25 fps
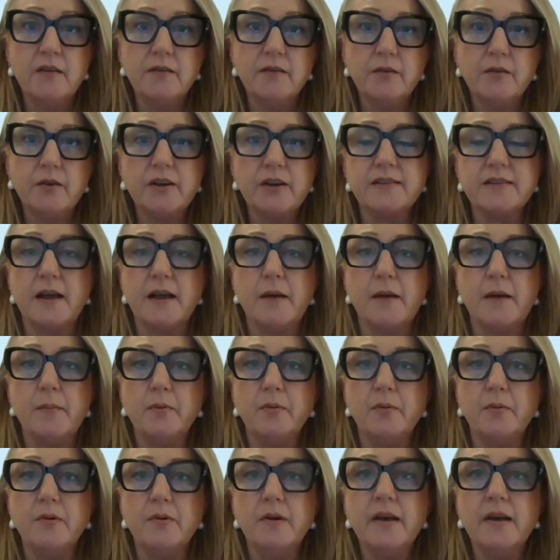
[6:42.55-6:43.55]
For
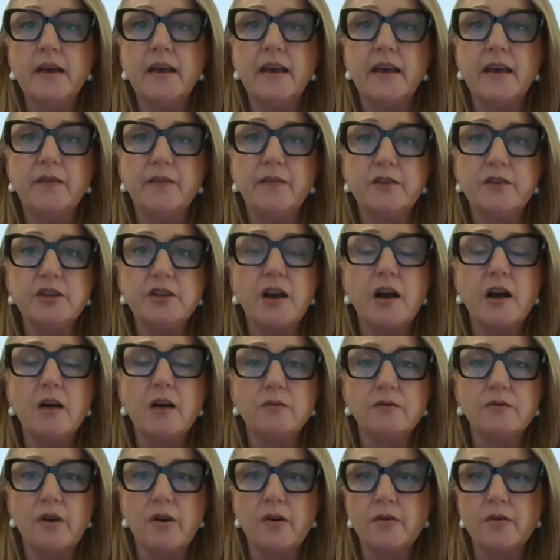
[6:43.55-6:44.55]
example, if a
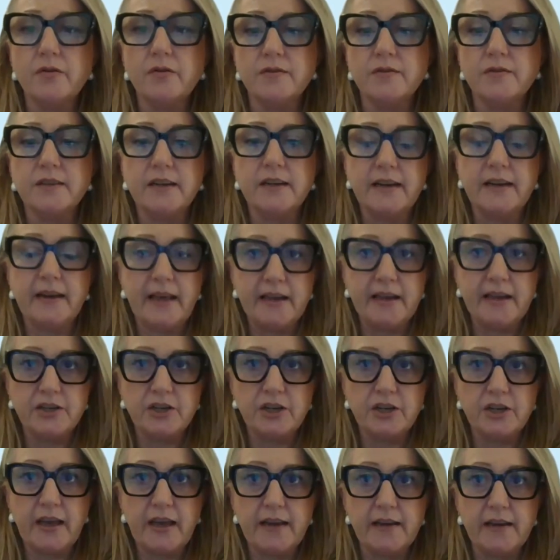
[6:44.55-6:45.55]
child knows that an
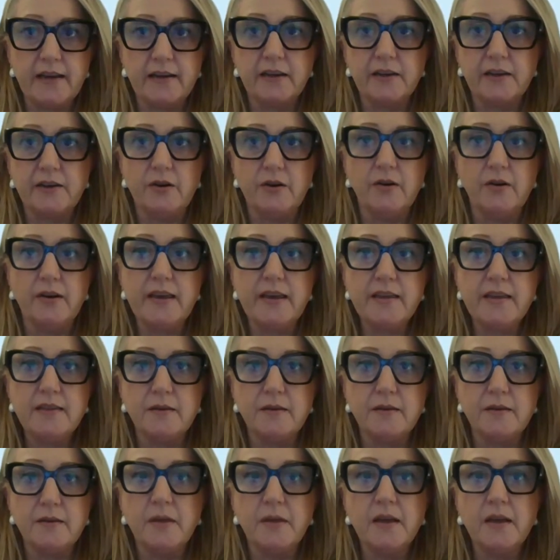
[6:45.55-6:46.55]
educator cannot hit
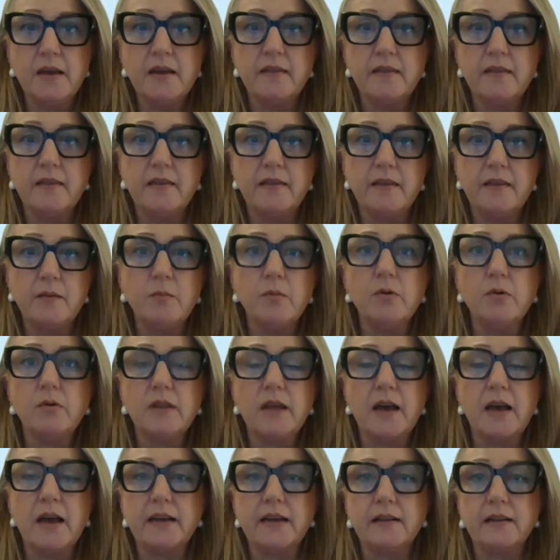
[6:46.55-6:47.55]
them, then they're more
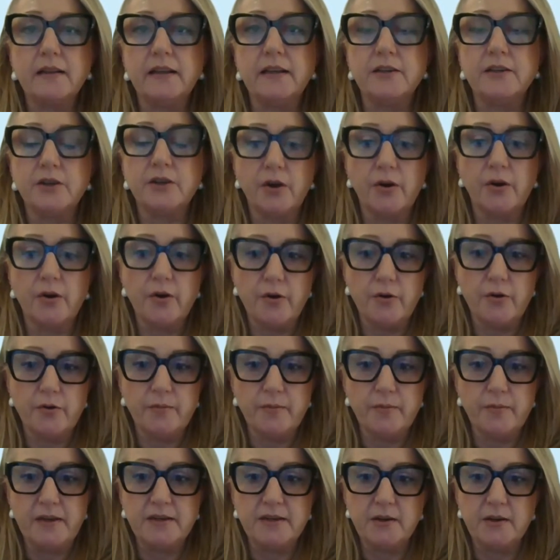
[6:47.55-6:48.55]
likely to go
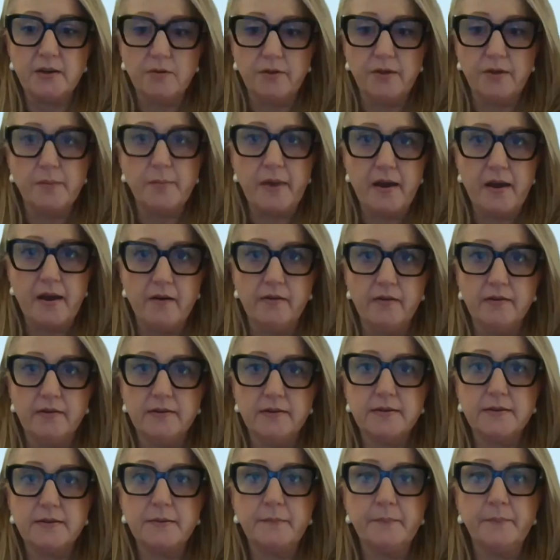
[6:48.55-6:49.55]
home and tell their
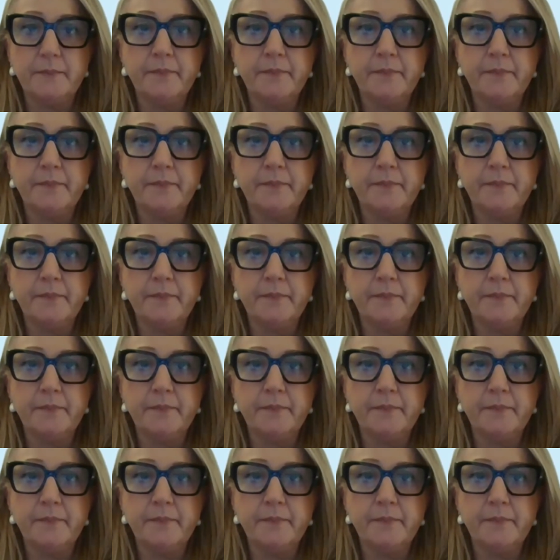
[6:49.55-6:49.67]
parents.